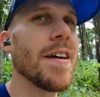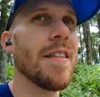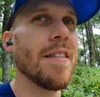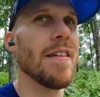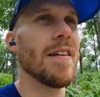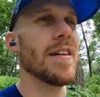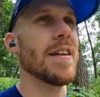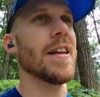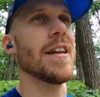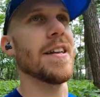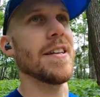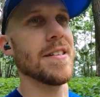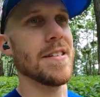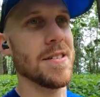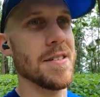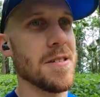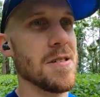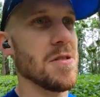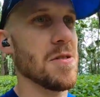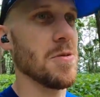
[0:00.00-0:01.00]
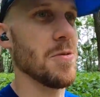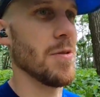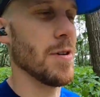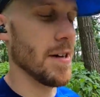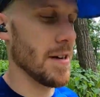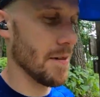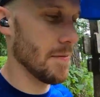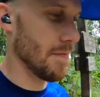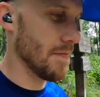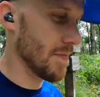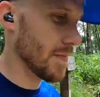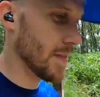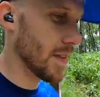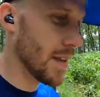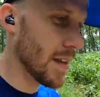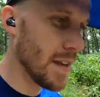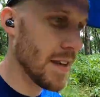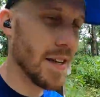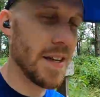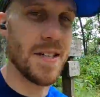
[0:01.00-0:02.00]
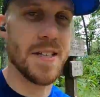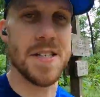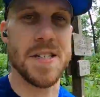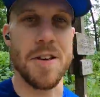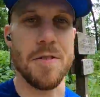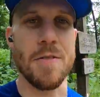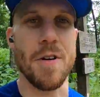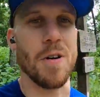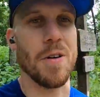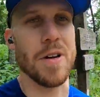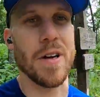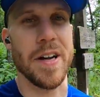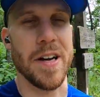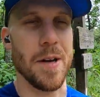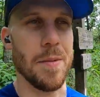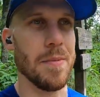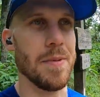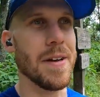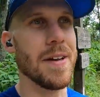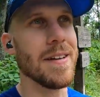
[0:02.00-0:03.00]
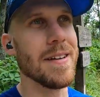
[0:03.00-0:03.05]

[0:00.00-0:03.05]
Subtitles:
than it is to get yourself all cut up.